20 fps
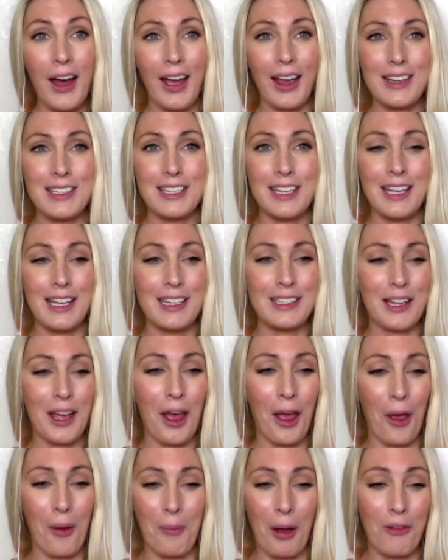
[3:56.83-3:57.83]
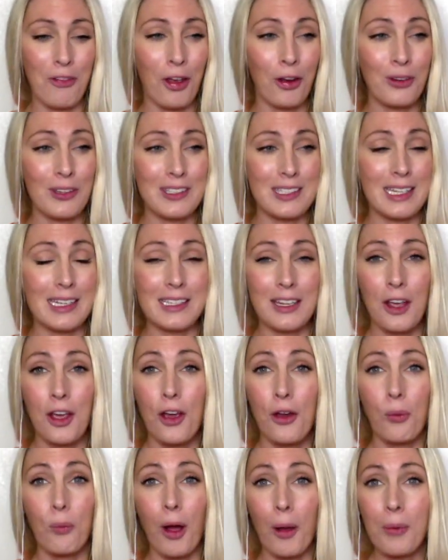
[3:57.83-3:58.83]
I've hosted
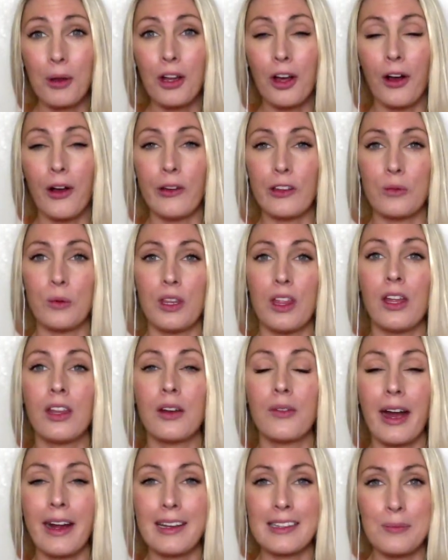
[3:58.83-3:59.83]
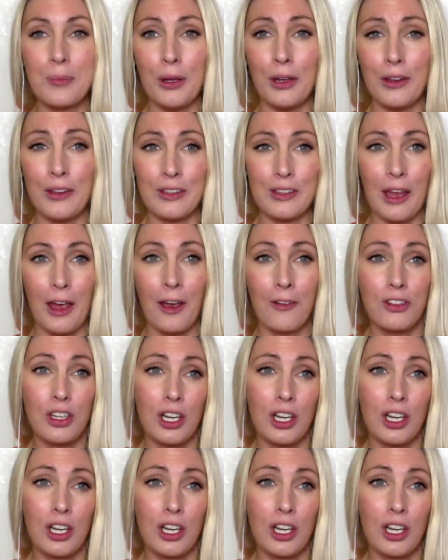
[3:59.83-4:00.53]
webinars with other experts that have